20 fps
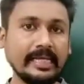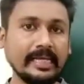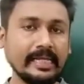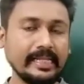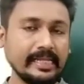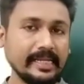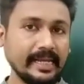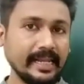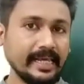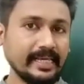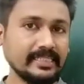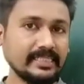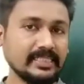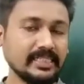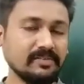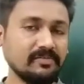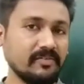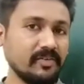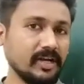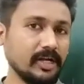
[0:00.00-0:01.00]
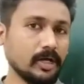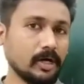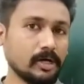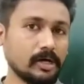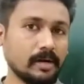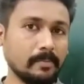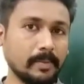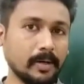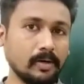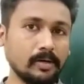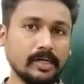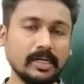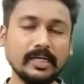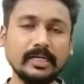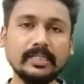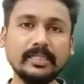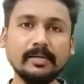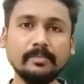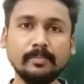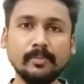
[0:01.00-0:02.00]
Next, we will talk
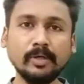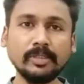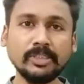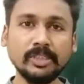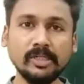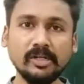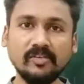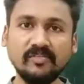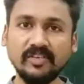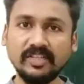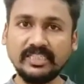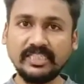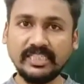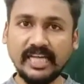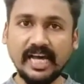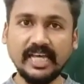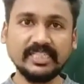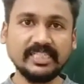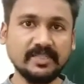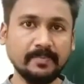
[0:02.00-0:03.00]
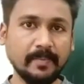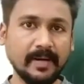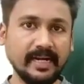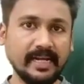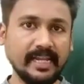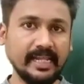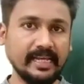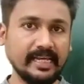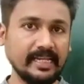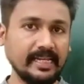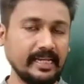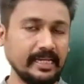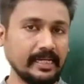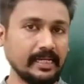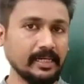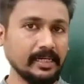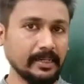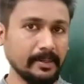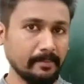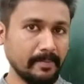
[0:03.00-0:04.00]
about the motion of a charged particle in
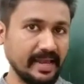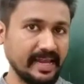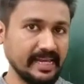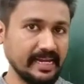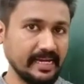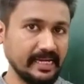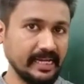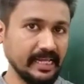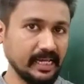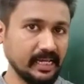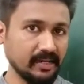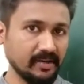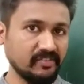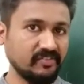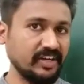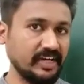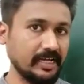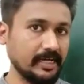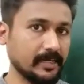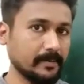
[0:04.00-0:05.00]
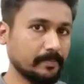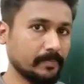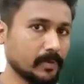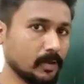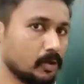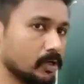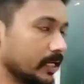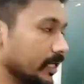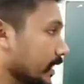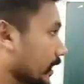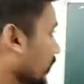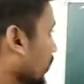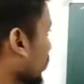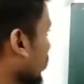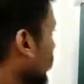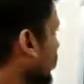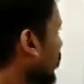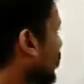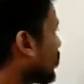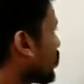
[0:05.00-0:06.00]
a magnetic field. Okay.
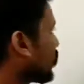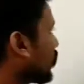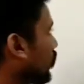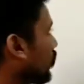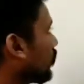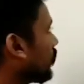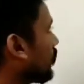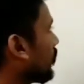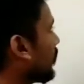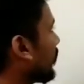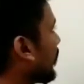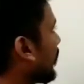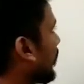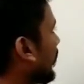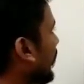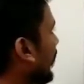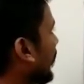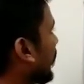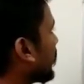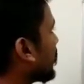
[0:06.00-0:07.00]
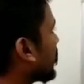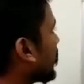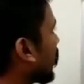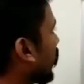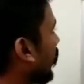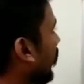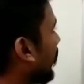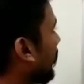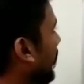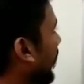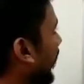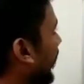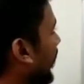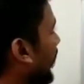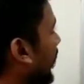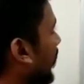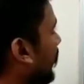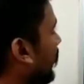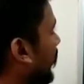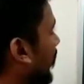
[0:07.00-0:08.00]
So let us draw a
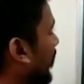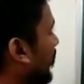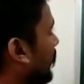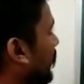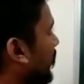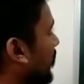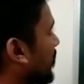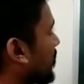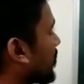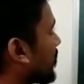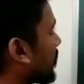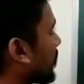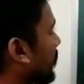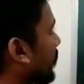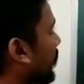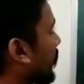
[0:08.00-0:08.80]
magnetic field first.